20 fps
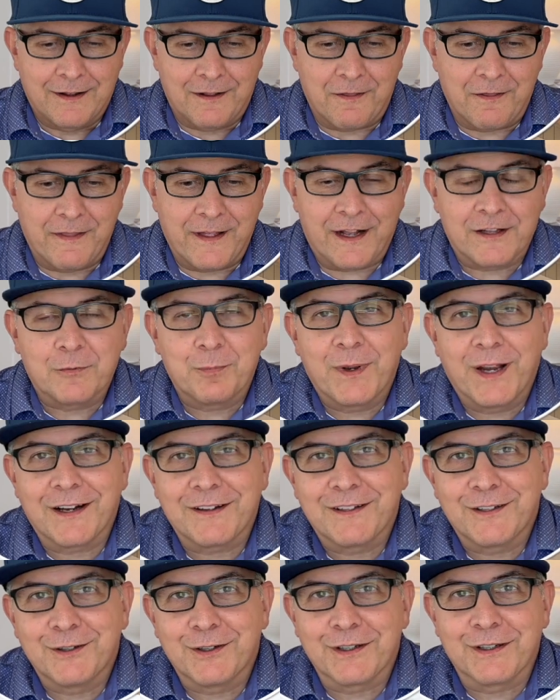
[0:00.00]
That's
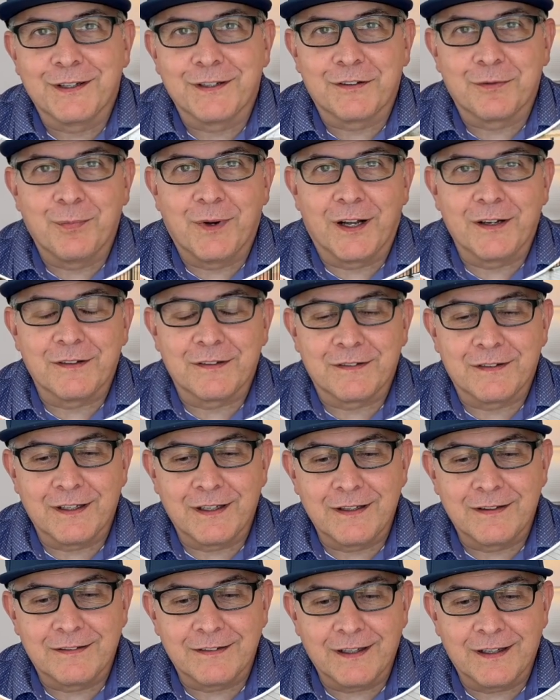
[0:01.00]
back there in Kitsmont
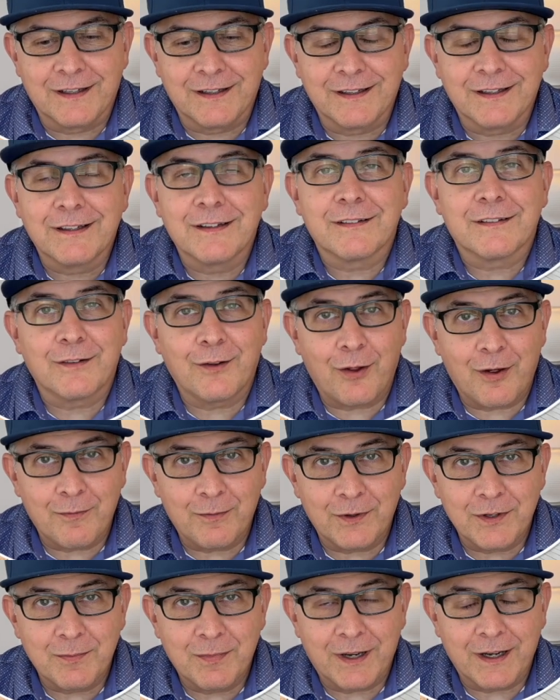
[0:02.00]
Estates, and it is
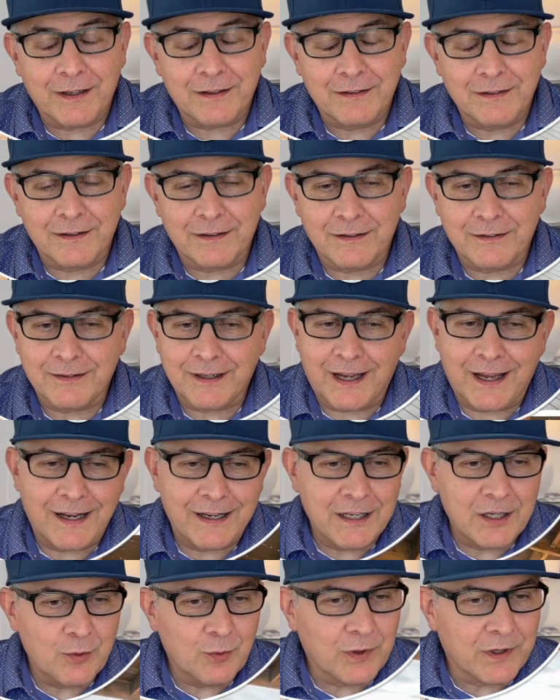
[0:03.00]
lovely back there.
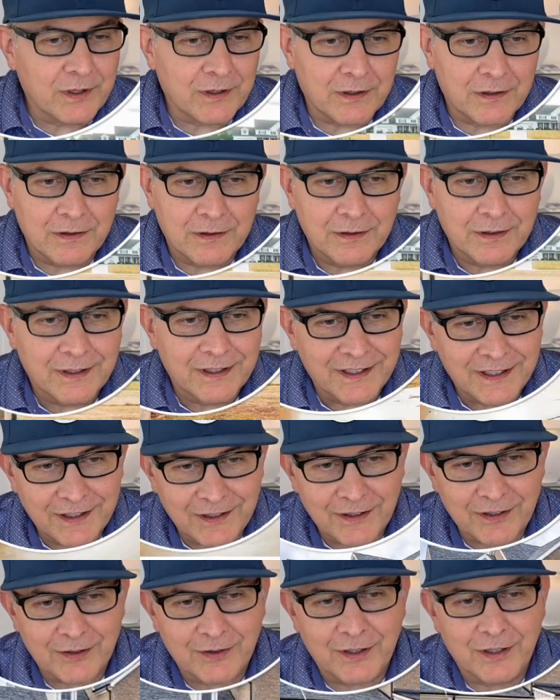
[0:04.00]
Anywhere
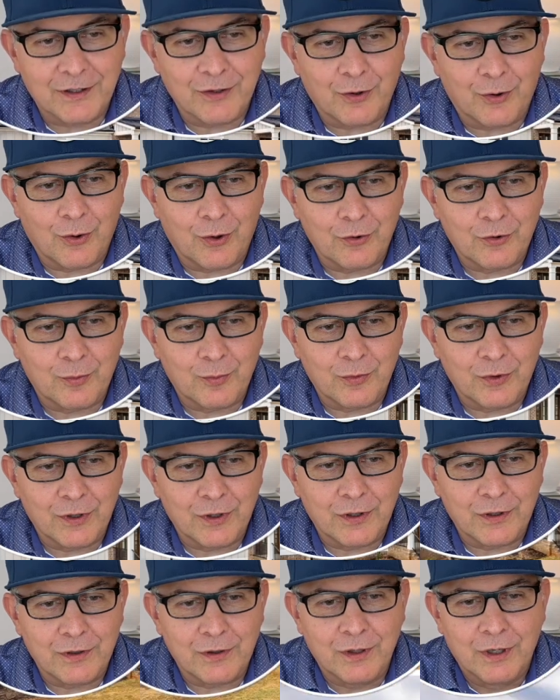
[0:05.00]
here in Autumn
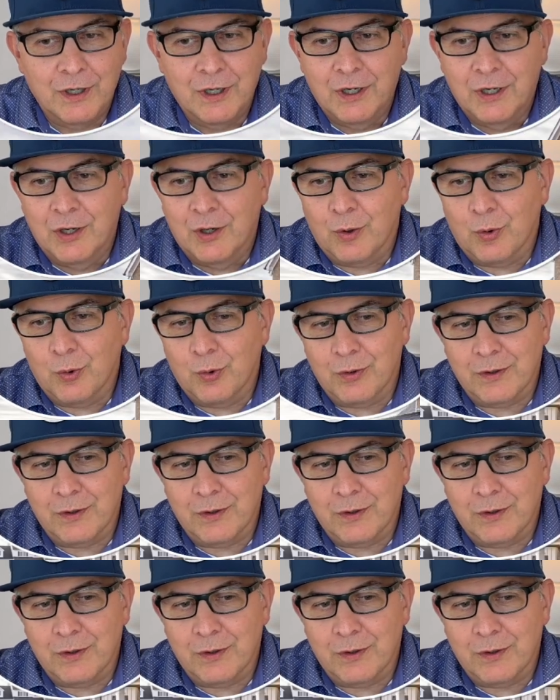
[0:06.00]
Run or